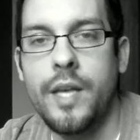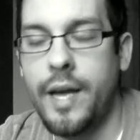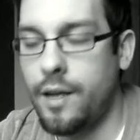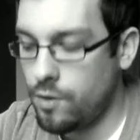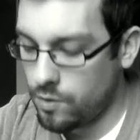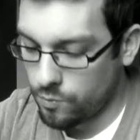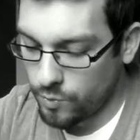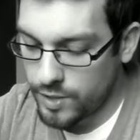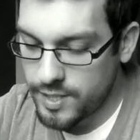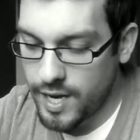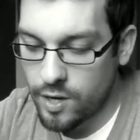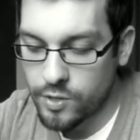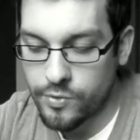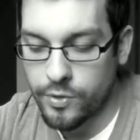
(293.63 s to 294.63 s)
that
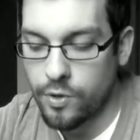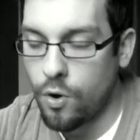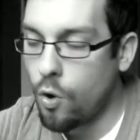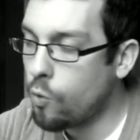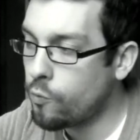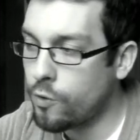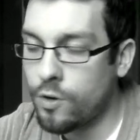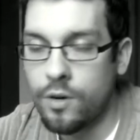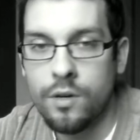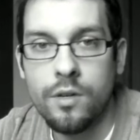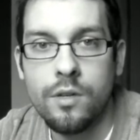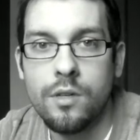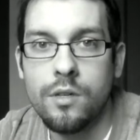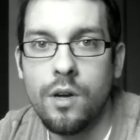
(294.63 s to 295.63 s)
retails for
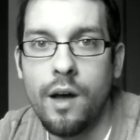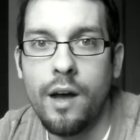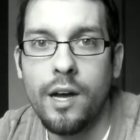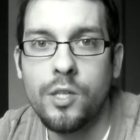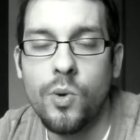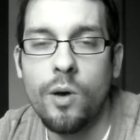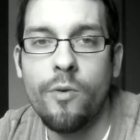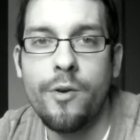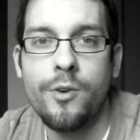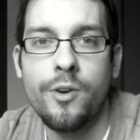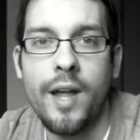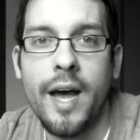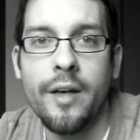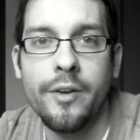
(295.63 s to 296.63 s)
over
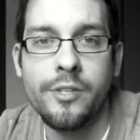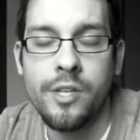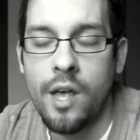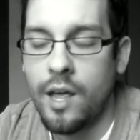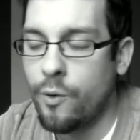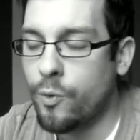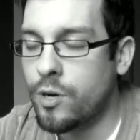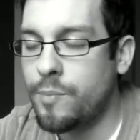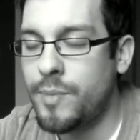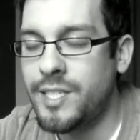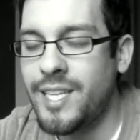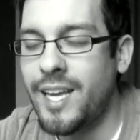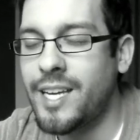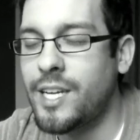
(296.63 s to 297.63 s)
$1,200, we're going to
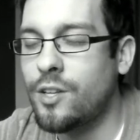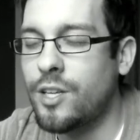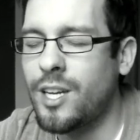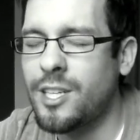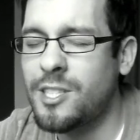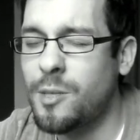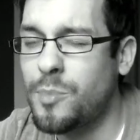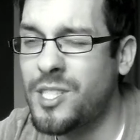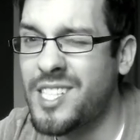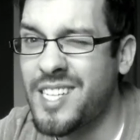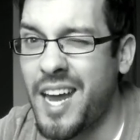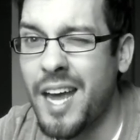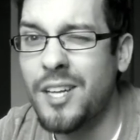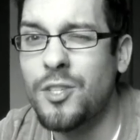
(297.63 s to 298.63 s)
be taking like a
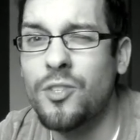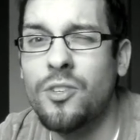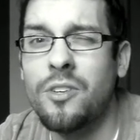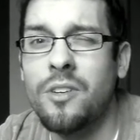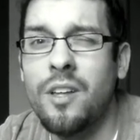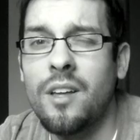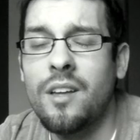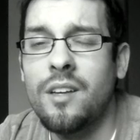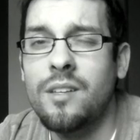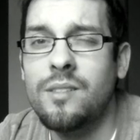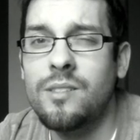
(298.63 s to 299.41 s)
substantial